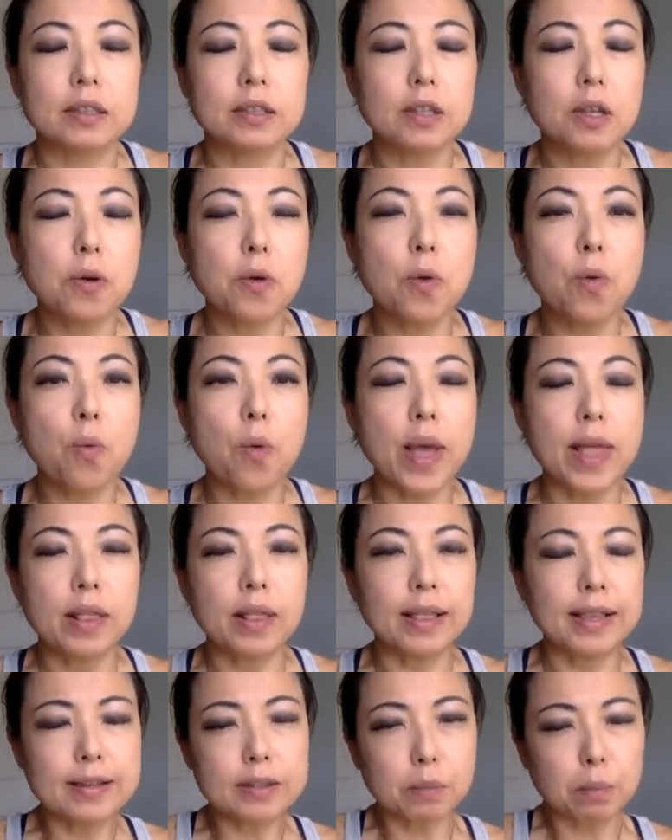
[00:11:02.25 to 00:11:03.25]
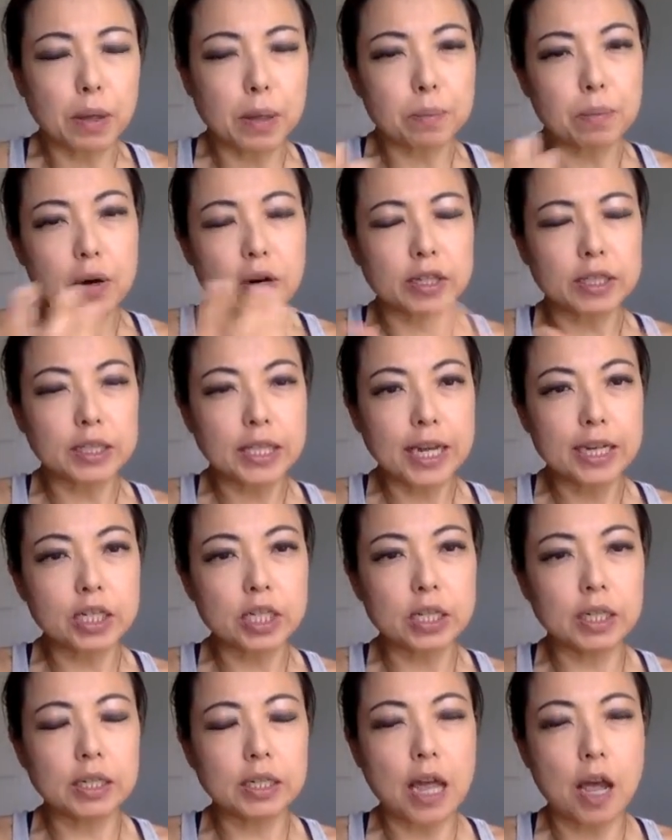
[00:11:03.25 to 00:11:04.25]
So when these people are
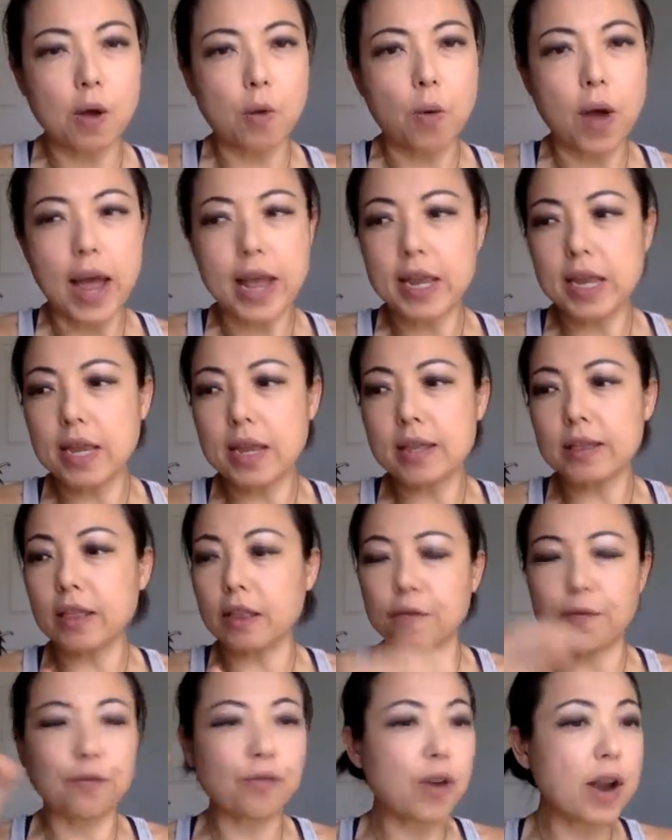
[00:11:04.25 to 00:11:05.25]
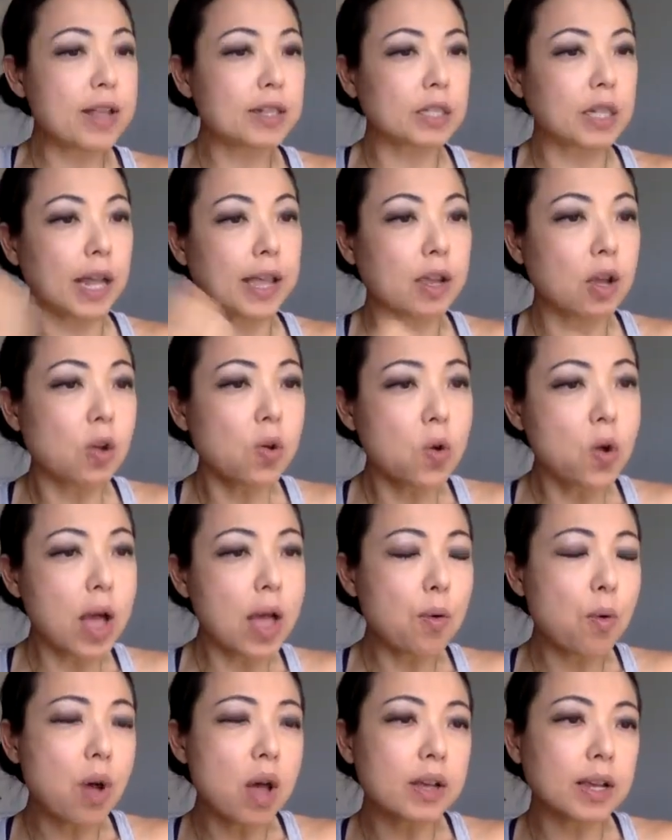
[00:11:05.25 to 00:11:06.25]
stationed in Hawaii, their friends like, oh,
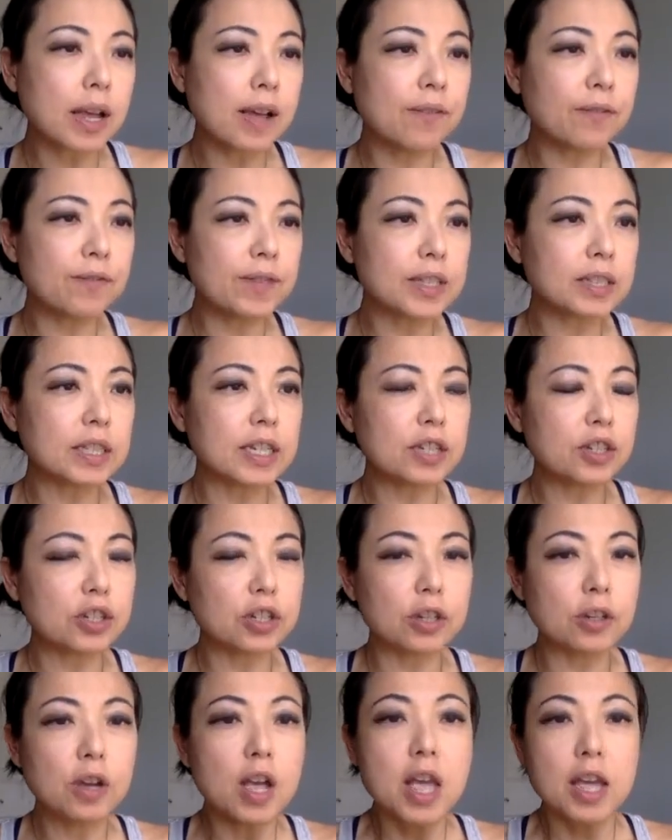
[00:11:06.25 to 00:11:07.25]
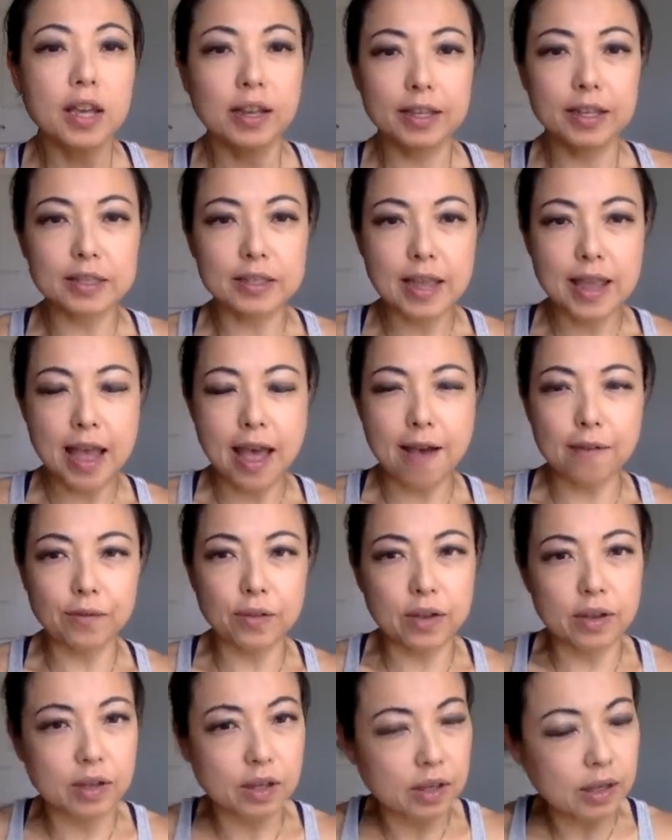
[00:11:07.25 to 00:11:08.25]
I want to come visit you because they
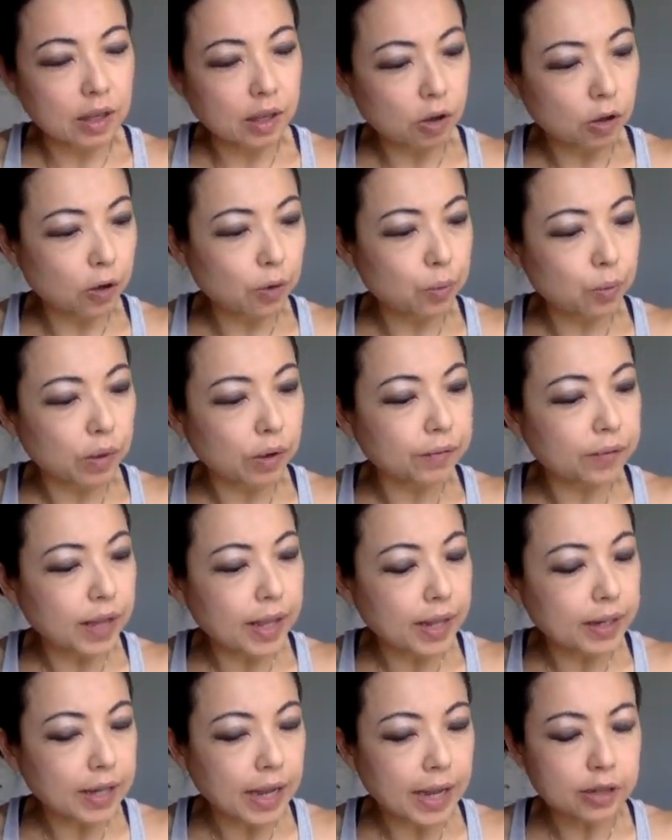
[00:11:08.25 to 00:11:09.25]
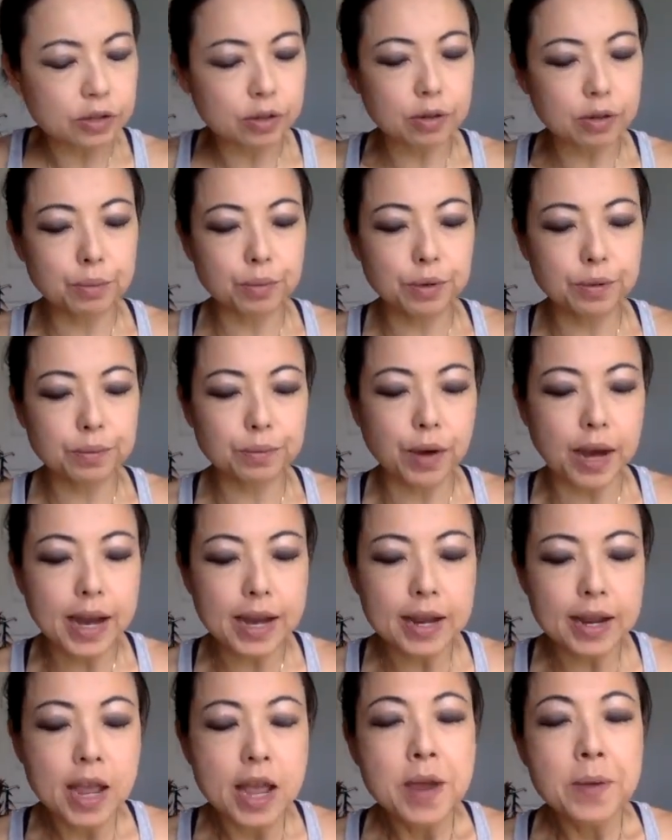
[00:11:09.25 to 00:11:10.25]
have a home with an extra room,
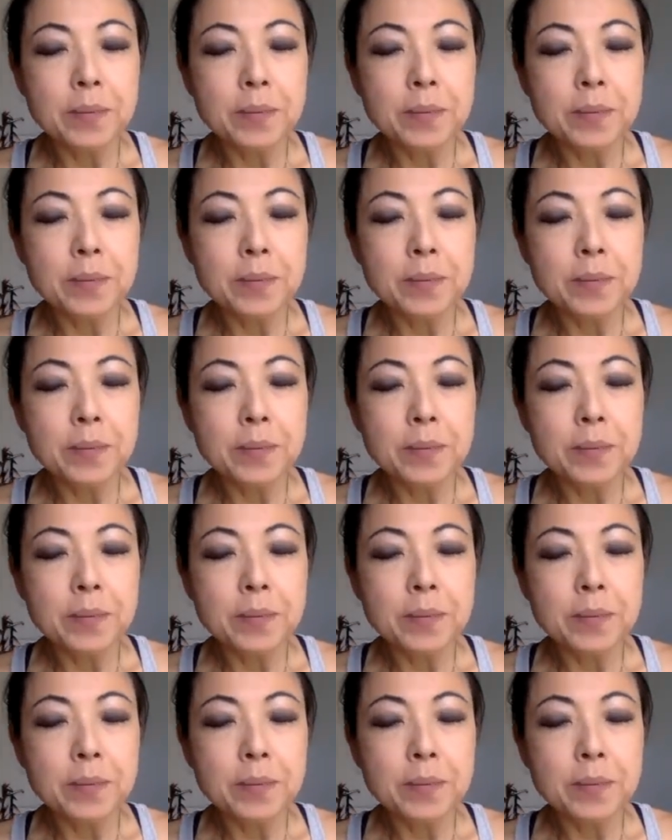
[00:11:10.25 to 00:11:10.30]
right?